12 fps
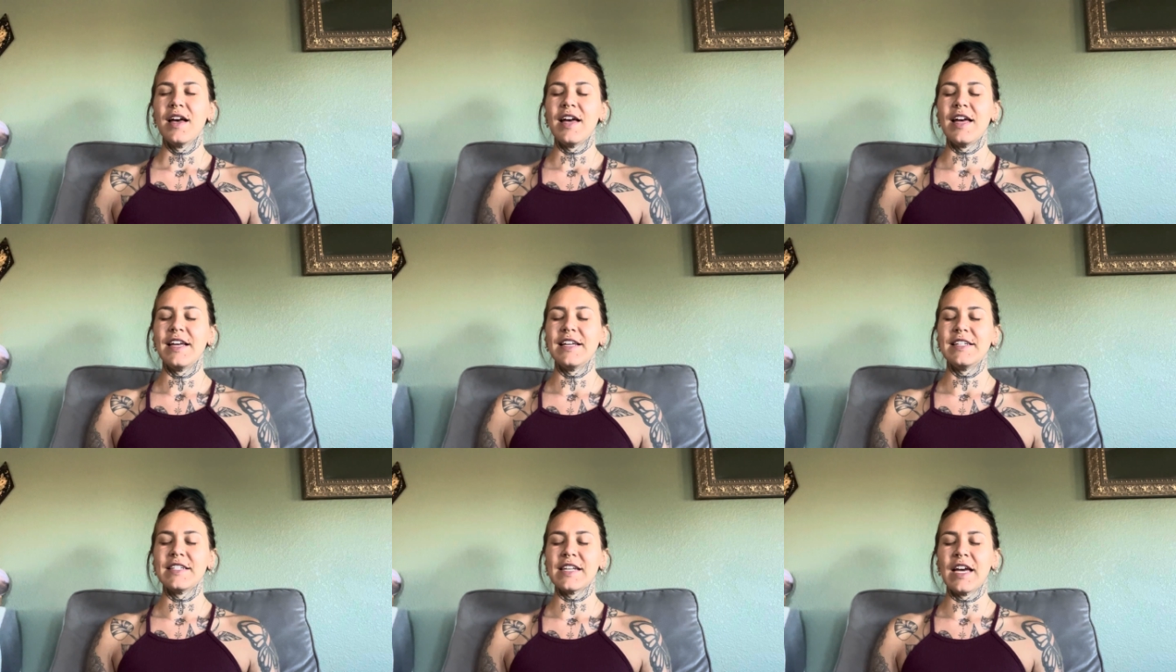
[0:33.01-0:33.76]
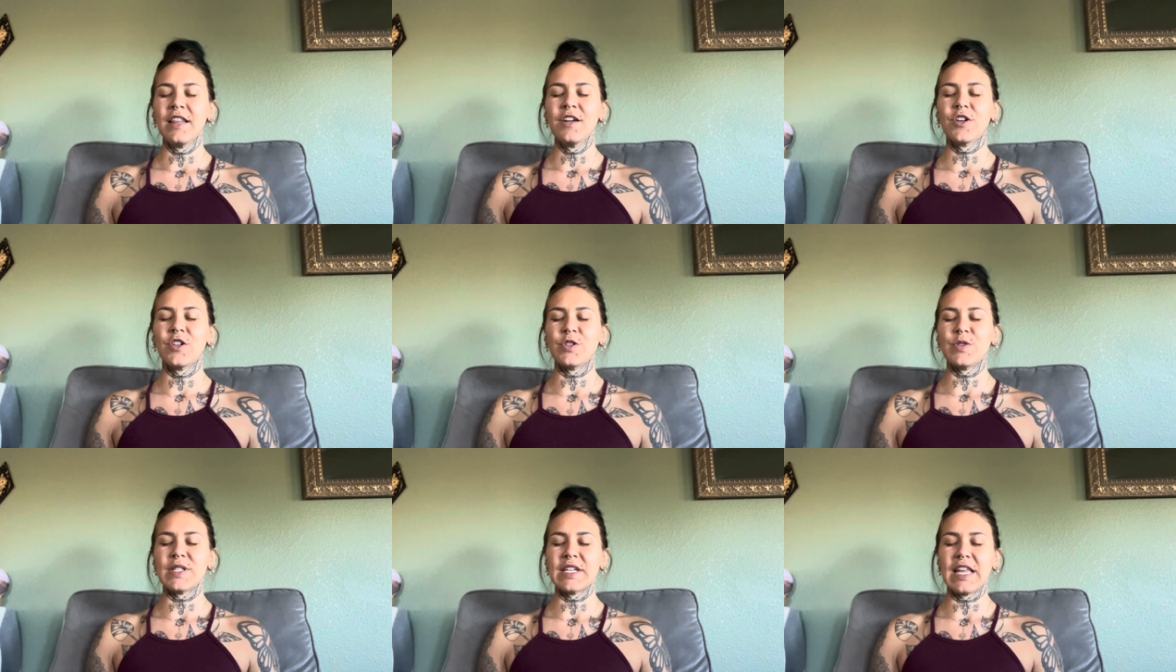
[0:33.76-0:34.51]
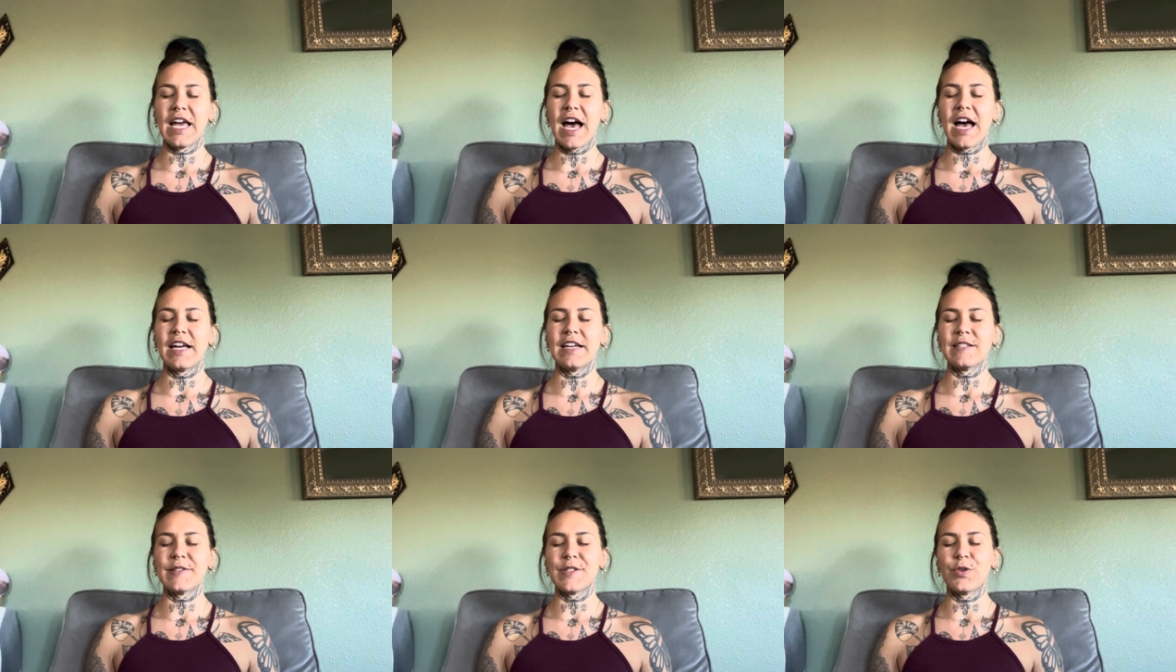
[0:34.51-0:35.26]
and either closing the eyes